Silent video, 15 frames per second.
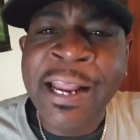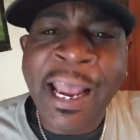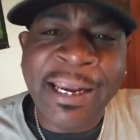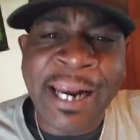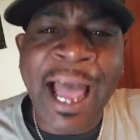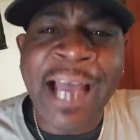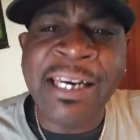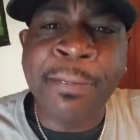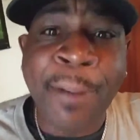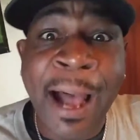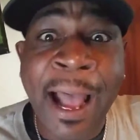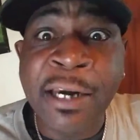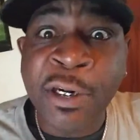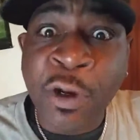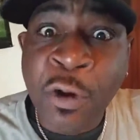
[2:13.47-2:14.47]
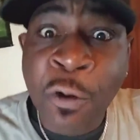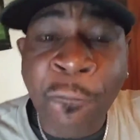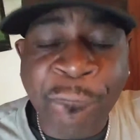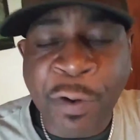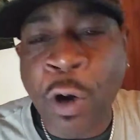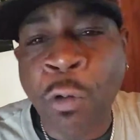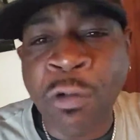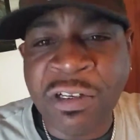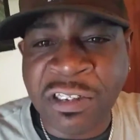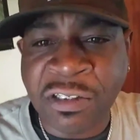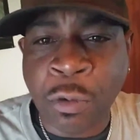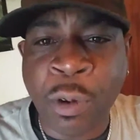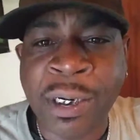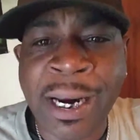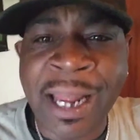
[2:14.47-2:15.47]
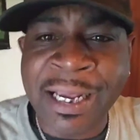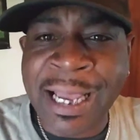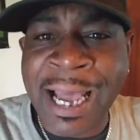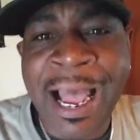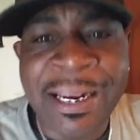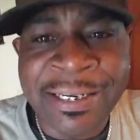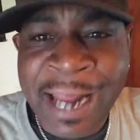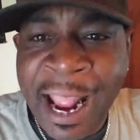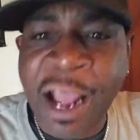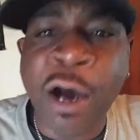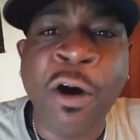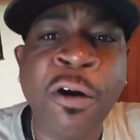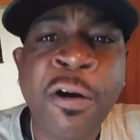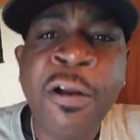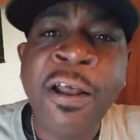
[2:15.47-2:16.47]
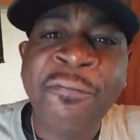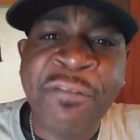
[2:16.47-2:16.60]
and I had to buy a new phone, which is the one I got now